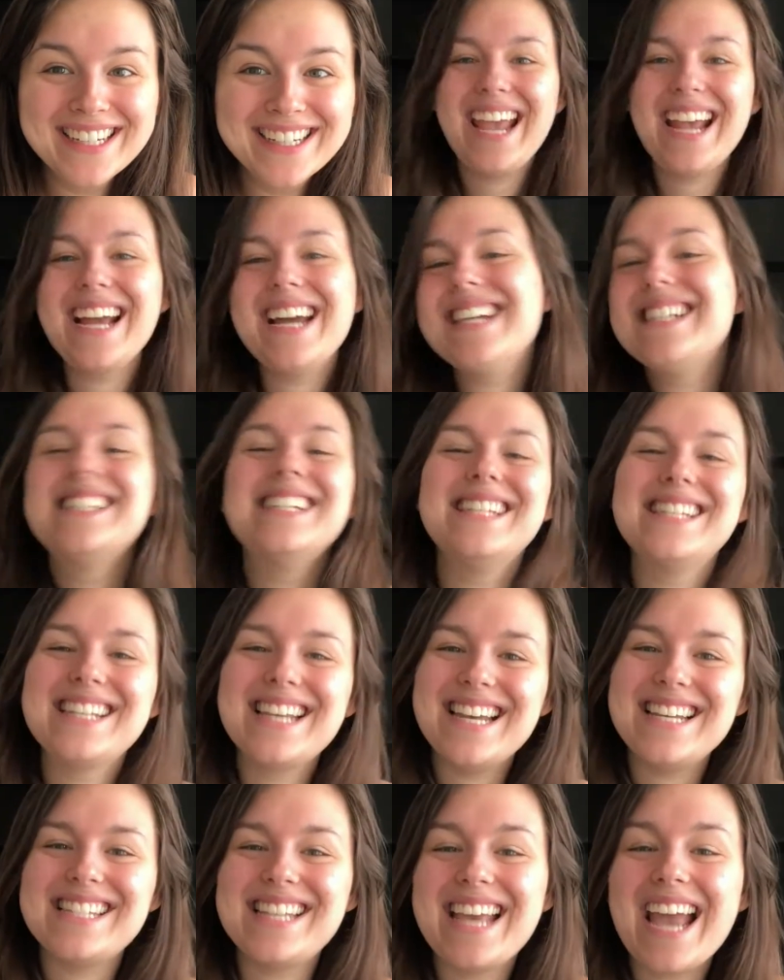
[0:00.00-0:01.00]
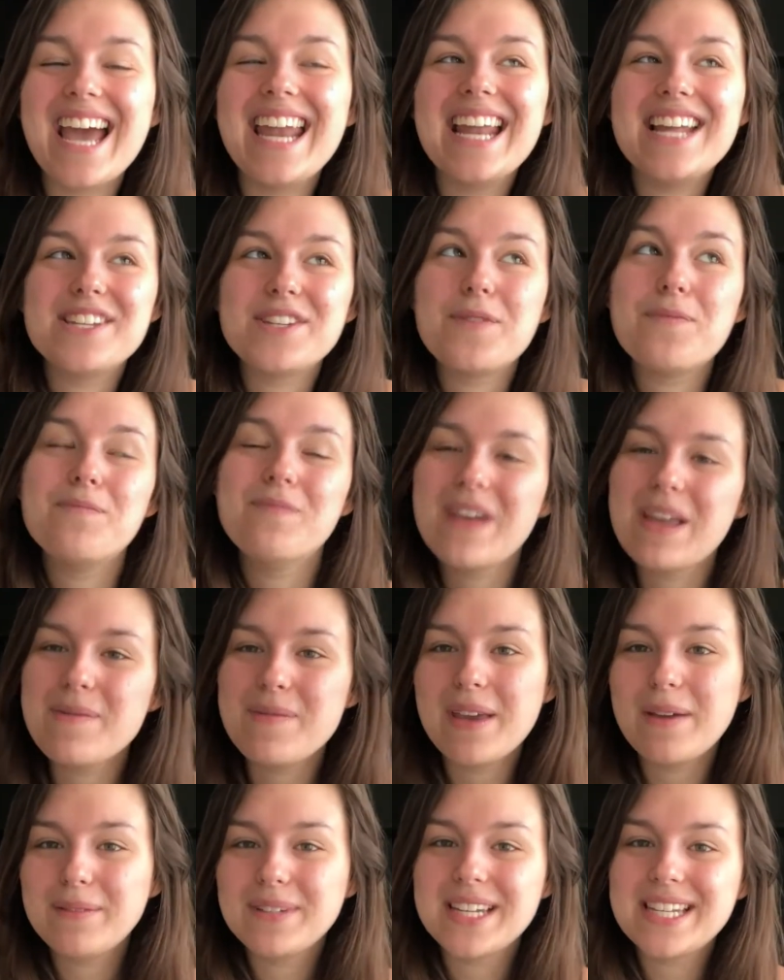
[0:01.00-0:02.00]
Hey guys, it's Casey, and as you might
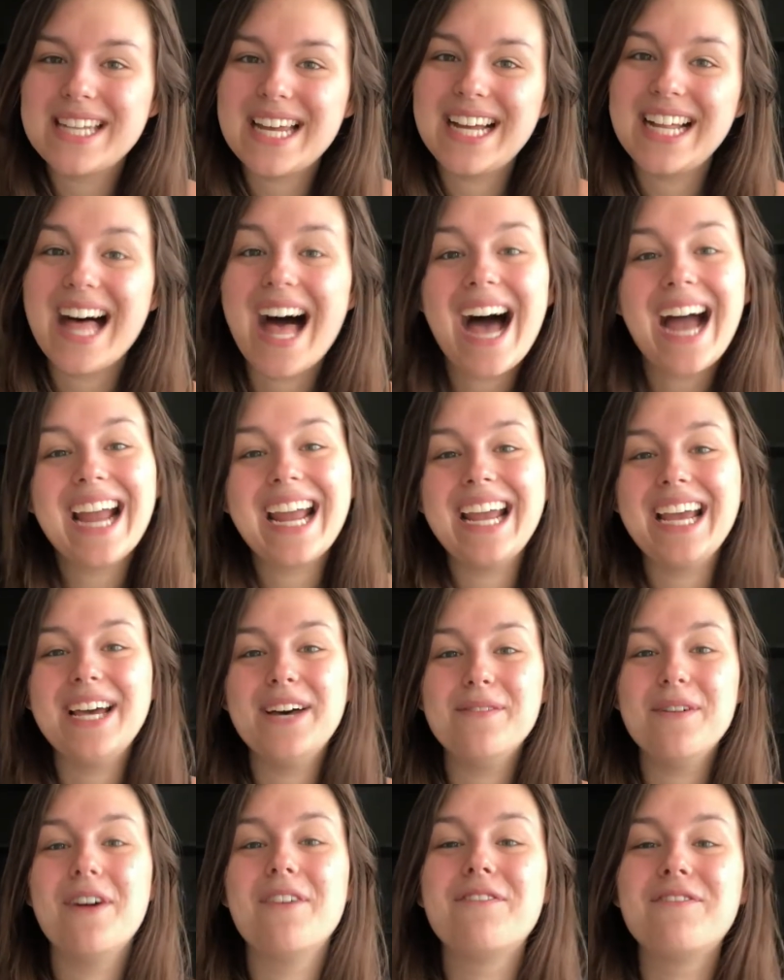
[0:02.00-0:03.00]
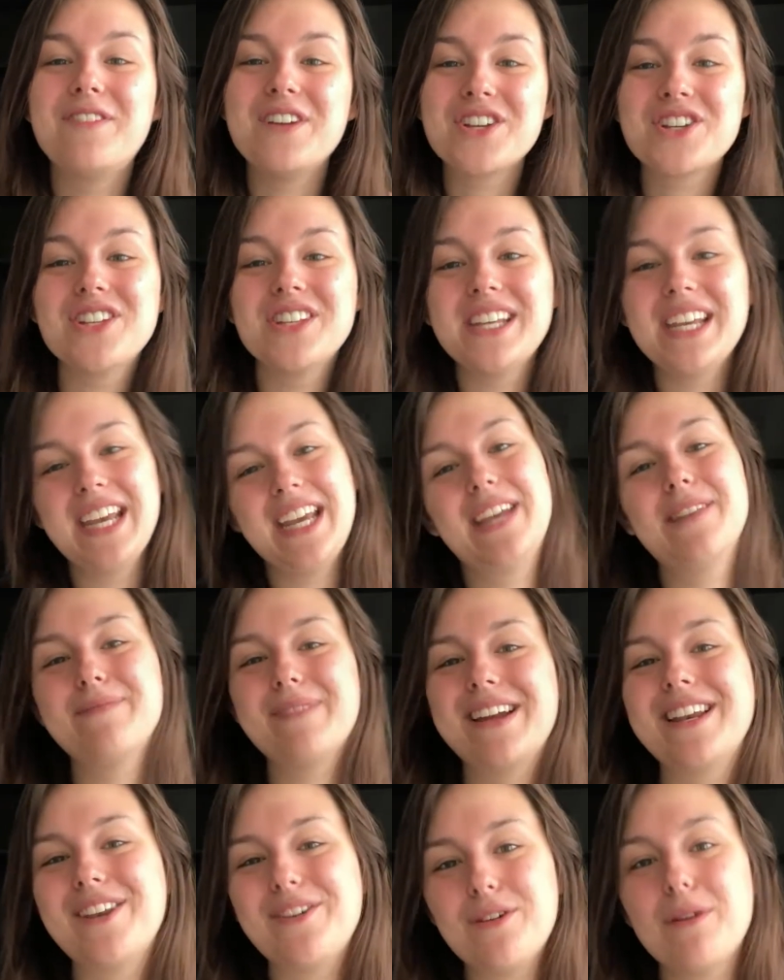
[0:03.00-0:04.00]
be able to tell, I am officially in
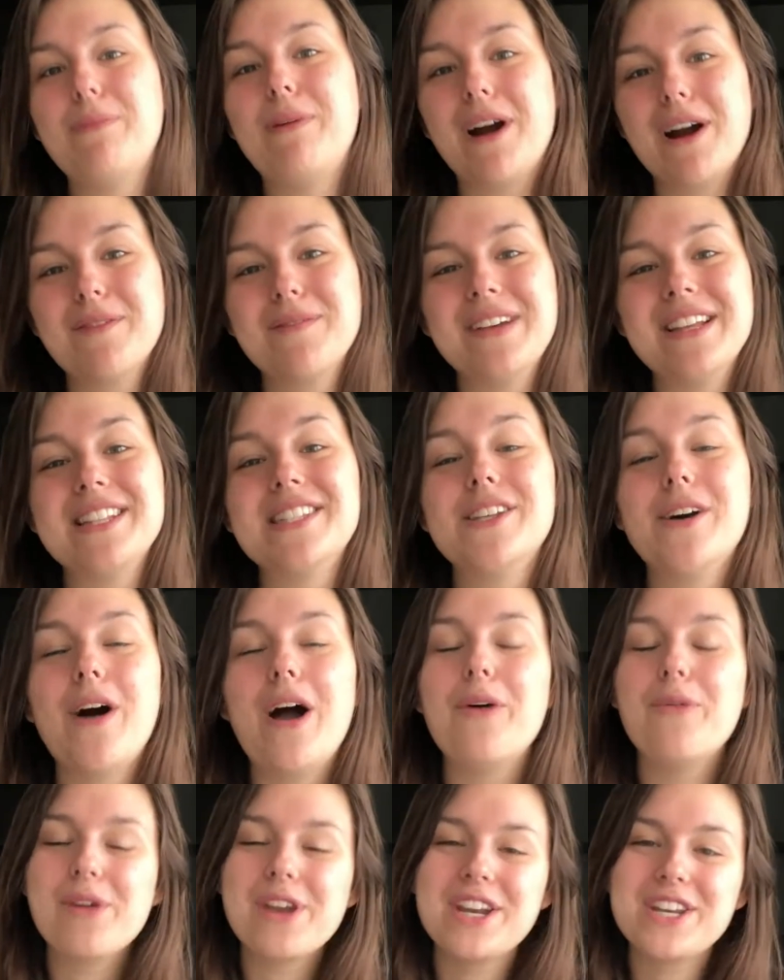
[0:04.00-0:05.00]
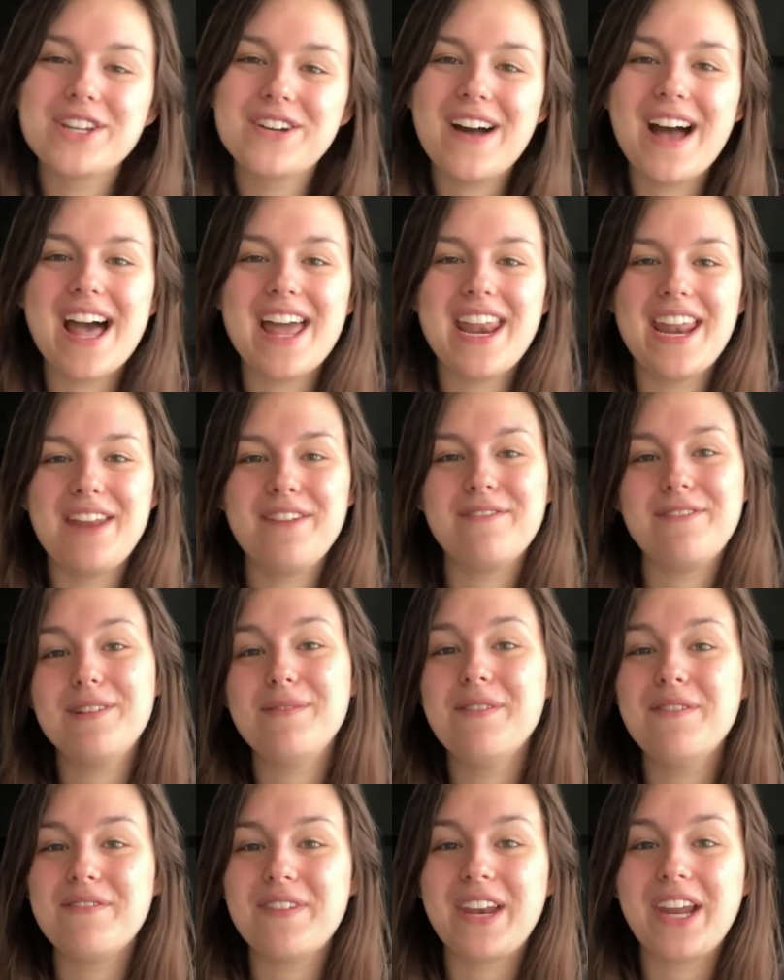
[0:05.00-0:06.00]
my new apartment, so I wanted to go ahead and
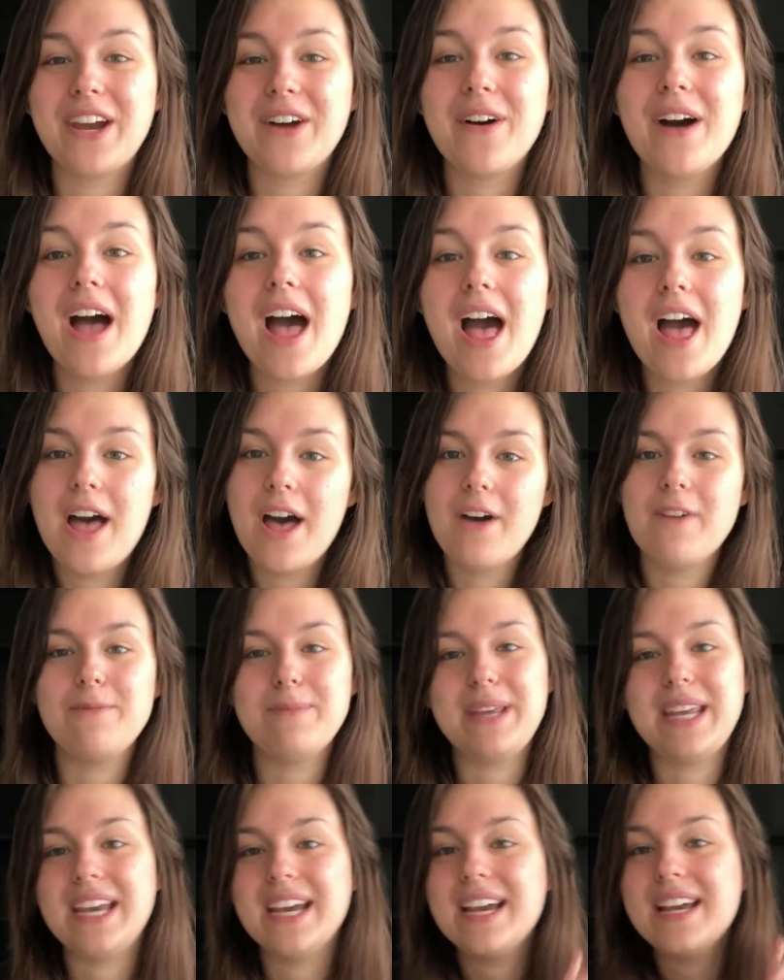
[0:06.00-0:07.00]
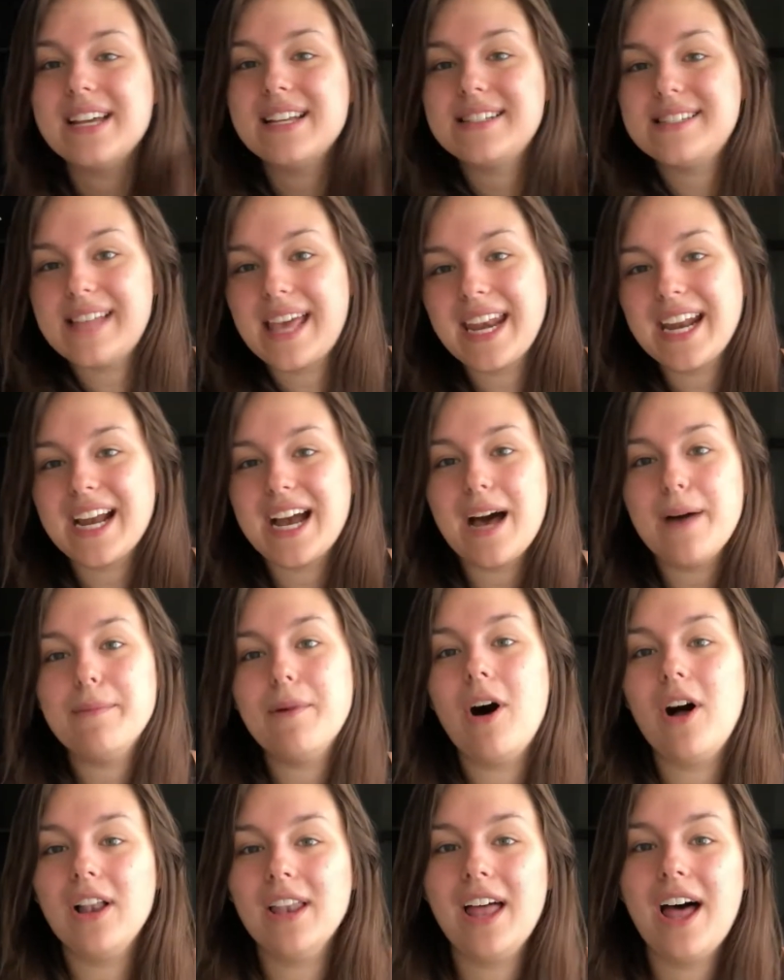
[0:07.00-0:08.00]
film a video of me setting up
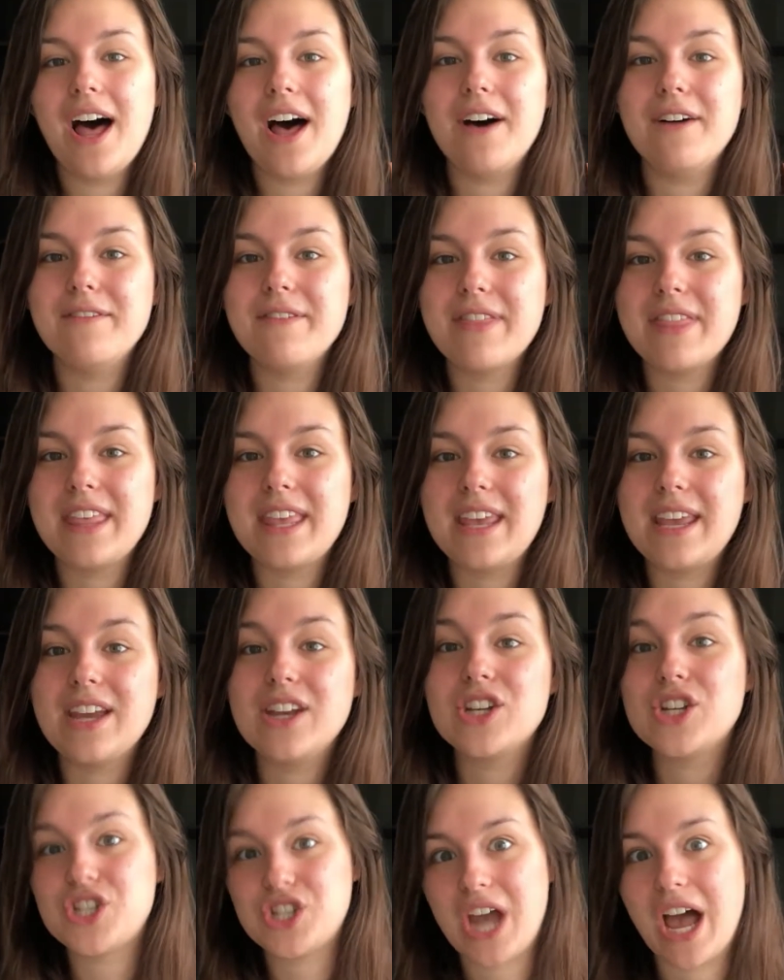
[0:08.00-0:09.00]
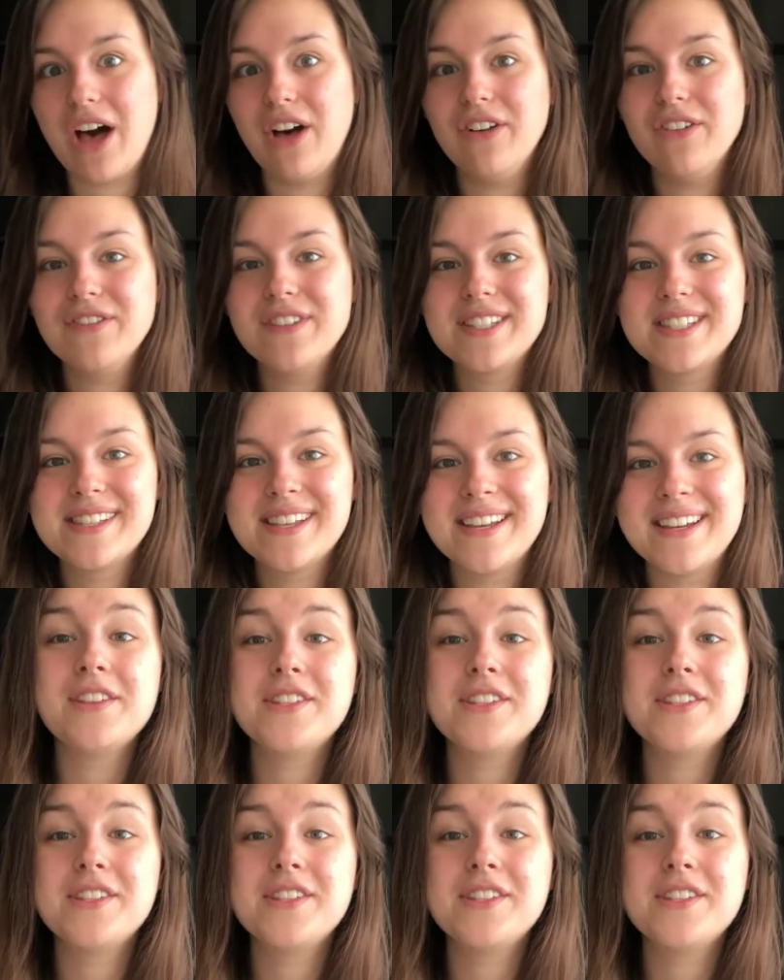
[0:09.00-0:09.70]
all of the shelves.